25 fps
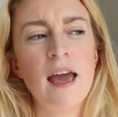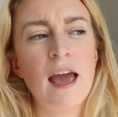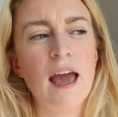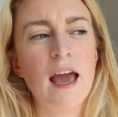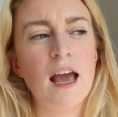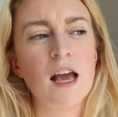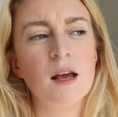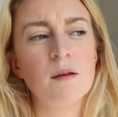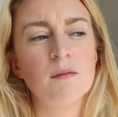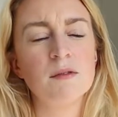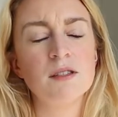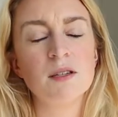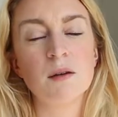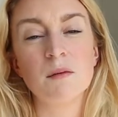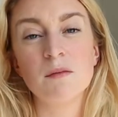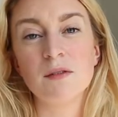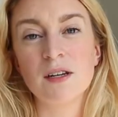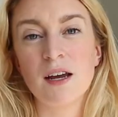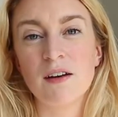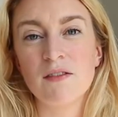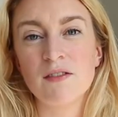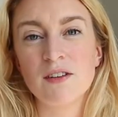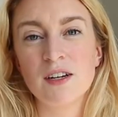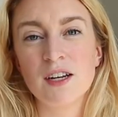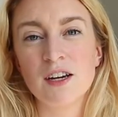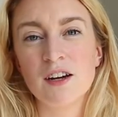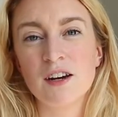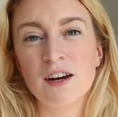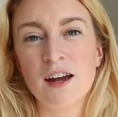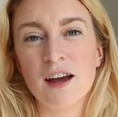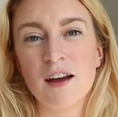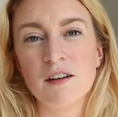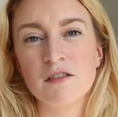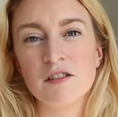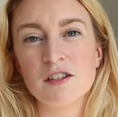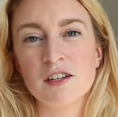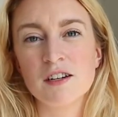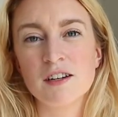And so I'm definitely going to
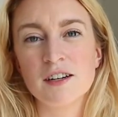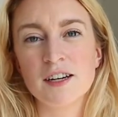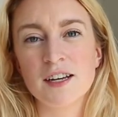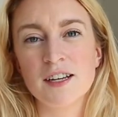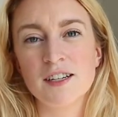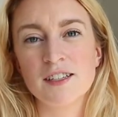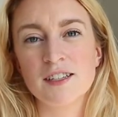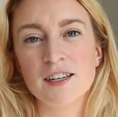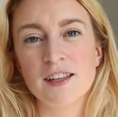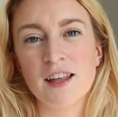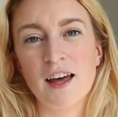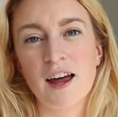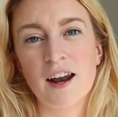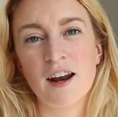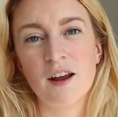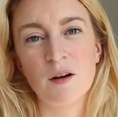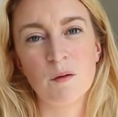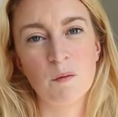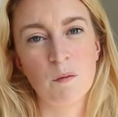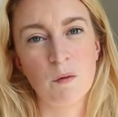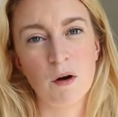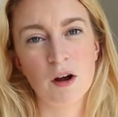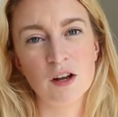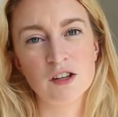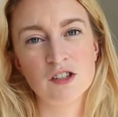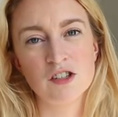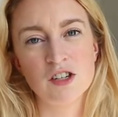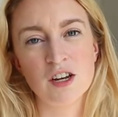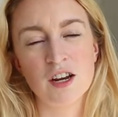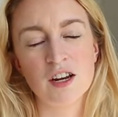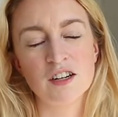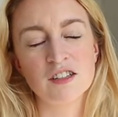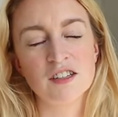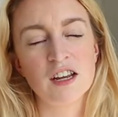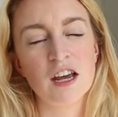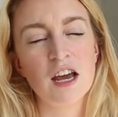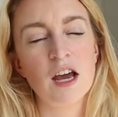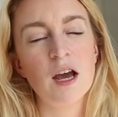have to look into that and watch
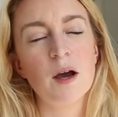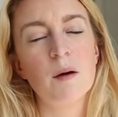it.